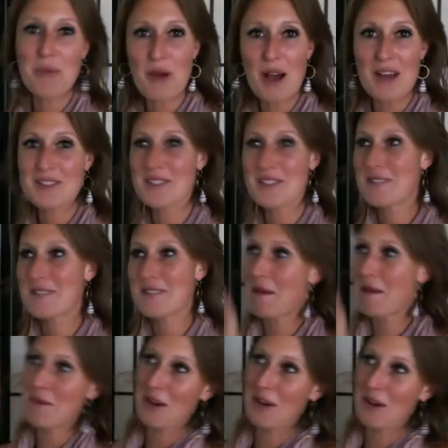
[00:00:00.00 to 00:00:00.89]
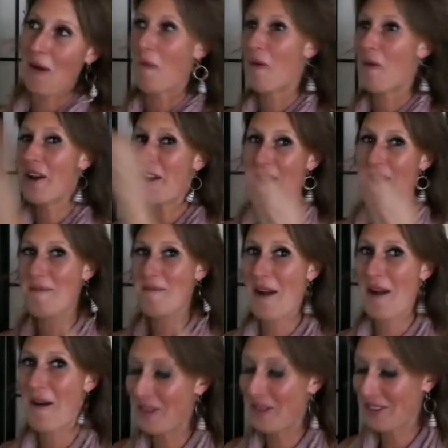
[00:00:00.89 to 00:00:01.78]
process maybe you got one arm
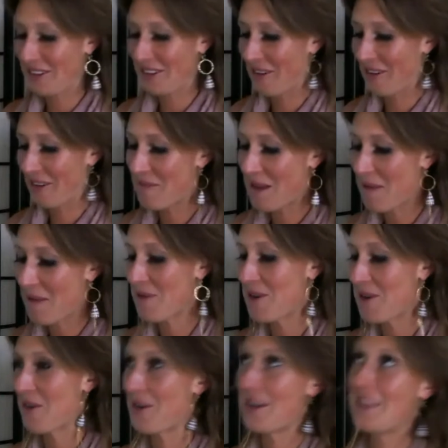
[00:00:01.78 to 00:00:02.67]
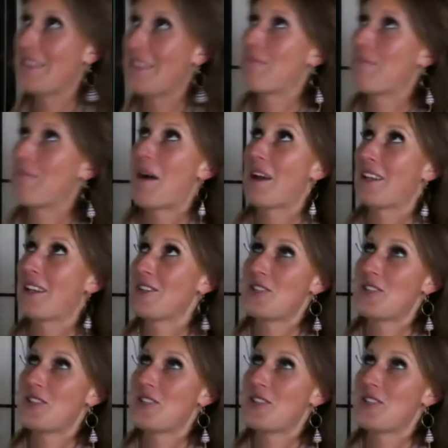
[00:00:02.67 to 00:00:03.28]
out you know maybe you're in the pilot.